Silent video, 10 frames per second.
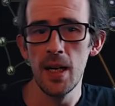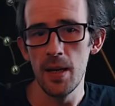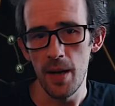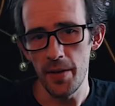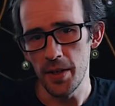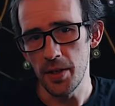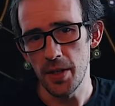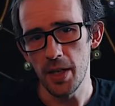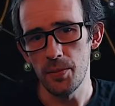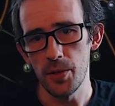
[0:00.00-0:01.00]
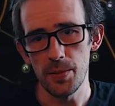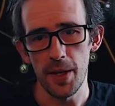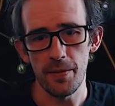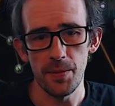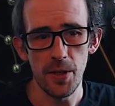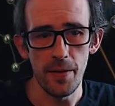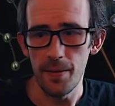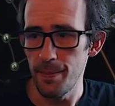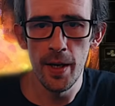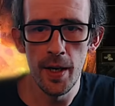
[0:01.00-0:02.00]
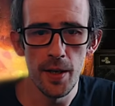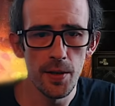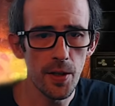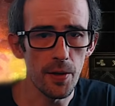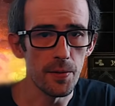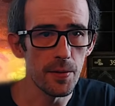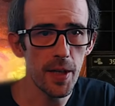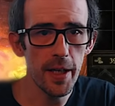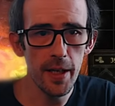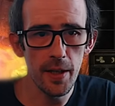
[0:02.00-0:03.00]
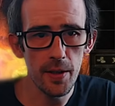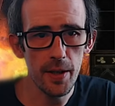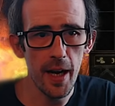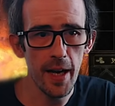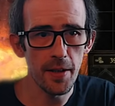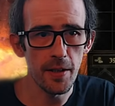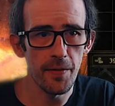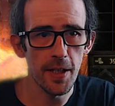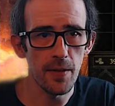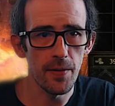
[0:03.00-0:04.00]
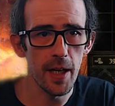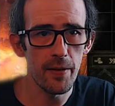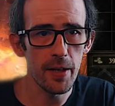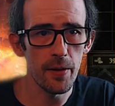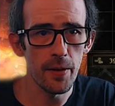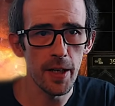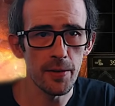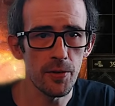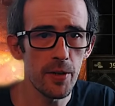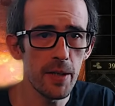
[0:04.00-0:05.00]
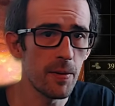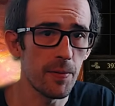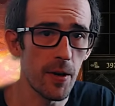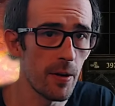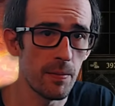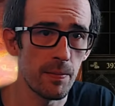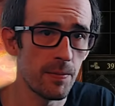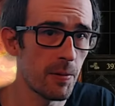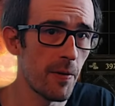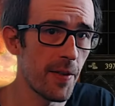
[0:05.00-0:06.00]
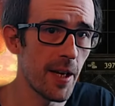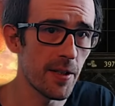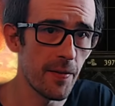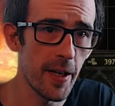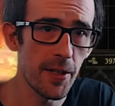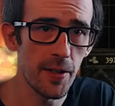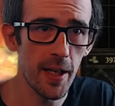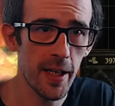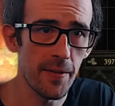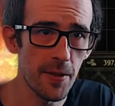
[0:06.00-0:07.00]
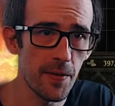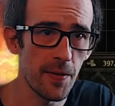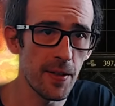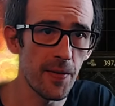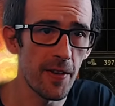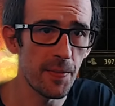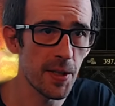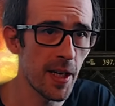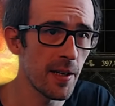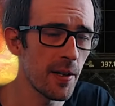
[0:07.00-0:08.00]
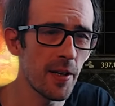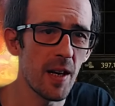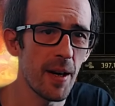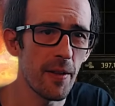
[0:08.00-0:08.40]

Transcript: and then you could get the points back from Siphon. So, taking a look at the defensive layering on our tree, we've got 12,000 evasion, that gives us 55%, looking at about